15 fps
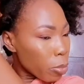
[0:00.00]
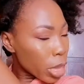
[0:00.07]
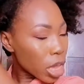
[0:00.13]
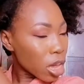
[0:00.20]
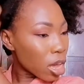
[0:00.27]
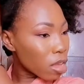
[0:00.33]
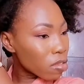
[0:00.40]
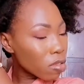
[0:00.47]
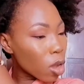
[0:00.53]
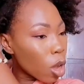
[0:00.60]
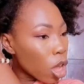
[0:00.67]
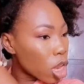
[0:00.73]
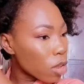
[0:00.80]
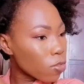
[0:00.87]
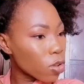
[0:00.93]
because
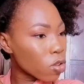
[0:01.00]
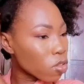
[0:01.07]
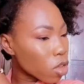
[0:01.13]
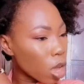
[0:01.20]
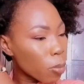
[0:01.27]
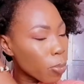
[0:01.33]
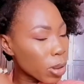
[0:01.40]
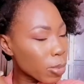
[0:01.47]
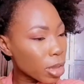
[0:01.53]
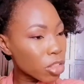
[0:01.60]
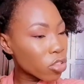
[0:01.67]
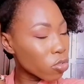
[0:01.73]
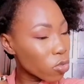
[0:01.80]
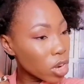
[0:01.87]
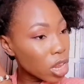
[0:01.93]
all of those
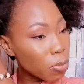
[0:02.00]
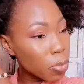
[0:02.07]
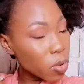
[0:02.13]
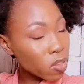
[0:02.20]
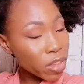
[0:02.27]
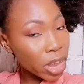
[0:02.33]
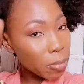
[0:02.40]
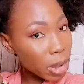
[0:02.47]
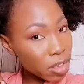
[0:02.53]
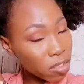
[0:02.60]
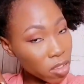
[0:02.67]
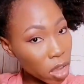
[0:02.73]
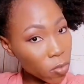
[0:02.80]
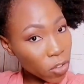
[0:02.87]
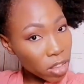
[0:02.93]
compliments really boosted my
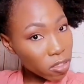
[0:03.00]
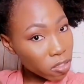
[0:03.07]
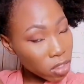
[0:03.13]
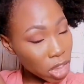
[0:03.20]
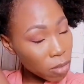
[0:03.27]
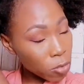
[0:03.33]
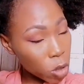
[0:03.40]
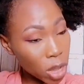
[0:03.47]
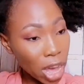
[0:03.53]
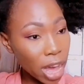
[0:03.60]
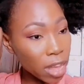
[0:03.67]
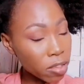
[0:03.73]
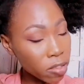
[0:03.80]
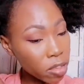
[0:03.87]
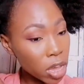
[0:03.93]
self-esteem. You
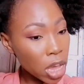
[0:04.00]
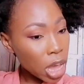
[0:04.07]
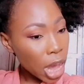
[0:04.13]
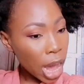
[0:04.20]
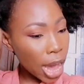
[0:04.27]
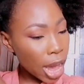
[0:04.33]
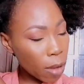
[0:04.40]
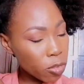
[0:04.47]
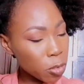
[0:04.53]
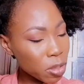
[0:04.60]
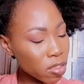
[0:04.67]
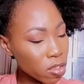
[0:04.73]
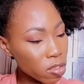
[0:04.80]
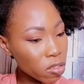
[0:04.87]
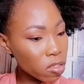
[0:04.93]
guys, I have to be
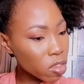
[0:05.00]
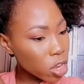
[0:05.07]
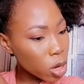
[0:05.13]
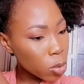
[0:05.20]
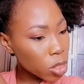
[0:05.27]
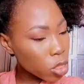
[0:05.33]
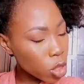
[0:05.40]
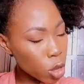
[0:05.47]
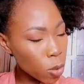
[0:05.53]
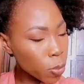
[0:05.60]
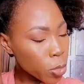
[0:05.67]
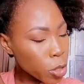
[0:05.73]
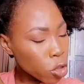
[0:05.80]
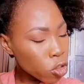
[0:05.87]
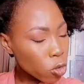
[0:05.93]
sincere with
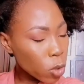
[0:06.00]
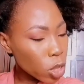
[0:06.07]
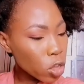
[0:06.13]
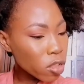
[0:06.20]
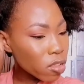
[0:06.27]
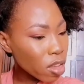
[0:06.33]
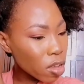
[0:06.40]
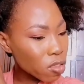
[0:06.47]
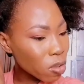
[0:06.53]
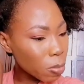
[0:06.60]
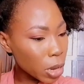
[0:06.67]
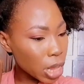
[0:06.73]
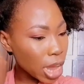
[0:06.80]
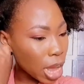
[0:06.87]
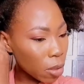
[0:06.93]
you. So when you tell
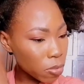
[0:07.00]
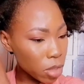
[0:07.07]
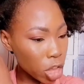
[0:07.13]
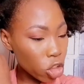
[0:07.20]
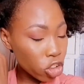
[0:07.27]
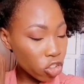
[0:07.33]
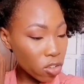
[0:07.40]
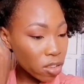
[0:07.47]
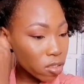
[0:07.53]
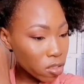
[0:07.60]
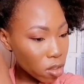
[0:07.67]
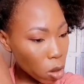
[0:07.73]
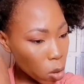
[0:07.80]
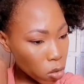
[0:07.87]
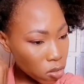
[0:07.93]
somebody out there your dress
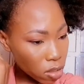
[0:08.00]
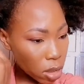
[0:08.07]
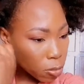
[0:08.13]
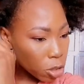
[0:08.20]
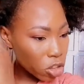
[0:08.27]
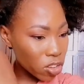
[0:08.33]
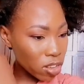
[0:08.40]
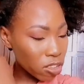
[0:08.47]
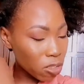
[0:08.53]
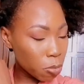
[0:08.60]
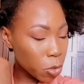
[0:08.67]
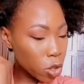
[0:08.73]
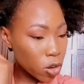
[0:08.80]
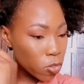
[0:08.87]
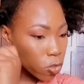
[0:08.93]
is awesome, your dress is
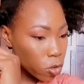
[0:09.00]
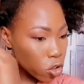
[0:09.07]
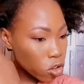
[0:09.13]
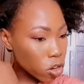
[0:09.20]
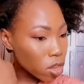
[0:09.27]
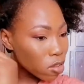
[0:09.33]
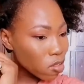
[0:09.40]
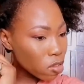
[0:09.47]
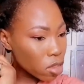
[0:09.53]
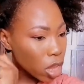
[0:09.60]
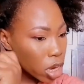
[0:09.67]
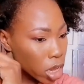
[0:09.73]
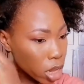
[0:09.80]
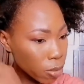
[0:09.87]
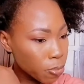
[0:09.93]
beautiful, you look
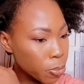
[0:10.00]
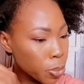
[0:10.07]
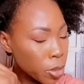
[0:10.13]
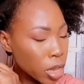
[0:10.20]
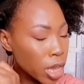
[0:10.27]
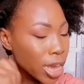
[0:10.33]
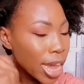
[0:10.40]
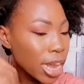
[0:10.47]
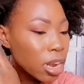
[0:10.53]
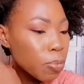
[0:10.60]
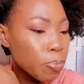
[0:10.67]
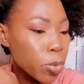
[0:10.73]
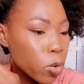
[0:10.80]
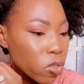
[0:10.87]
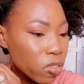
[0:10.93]
stunning, it kind
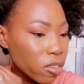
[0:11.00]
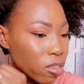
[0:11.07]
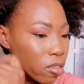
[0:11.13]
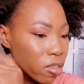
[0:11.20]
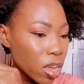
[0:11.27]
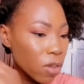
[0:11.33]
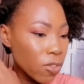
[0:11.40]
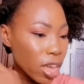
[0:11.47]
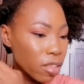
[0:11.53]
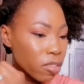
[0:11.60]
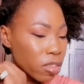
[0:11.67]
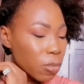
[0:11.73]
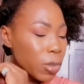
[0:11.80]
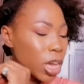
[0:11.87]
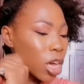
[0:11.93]
of boosts your
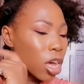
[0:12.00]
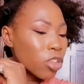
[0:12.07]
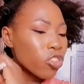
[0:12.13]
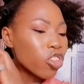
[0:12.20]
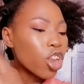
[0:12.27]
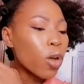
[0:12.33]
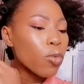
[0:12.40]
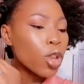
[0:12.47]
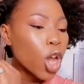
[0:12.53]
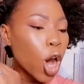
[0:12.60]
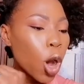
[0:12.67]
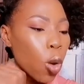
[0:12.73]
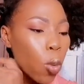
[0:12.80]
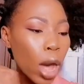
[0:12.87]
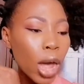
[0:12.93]
self-esteem, because you don't
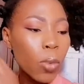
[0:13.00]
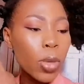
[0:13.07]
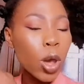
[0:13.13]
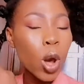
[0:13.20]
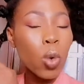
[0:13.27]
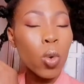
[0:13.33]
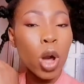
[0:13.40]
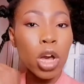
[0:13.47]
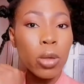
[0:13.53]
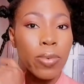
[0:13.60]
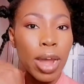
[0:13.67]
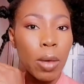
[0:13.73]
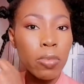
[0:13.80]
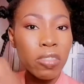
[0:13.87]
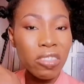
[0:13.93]
know, while we all walk
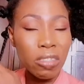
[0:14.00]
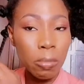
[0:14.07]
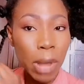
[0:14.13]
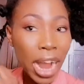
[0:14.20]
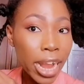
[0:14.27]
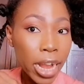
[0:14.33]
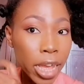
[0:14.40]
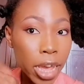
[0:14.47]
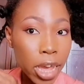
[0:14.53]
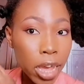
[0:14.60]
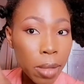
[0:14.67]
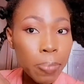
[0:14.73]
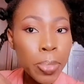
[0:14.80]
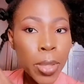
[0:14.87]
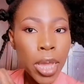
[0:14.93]
around smiling,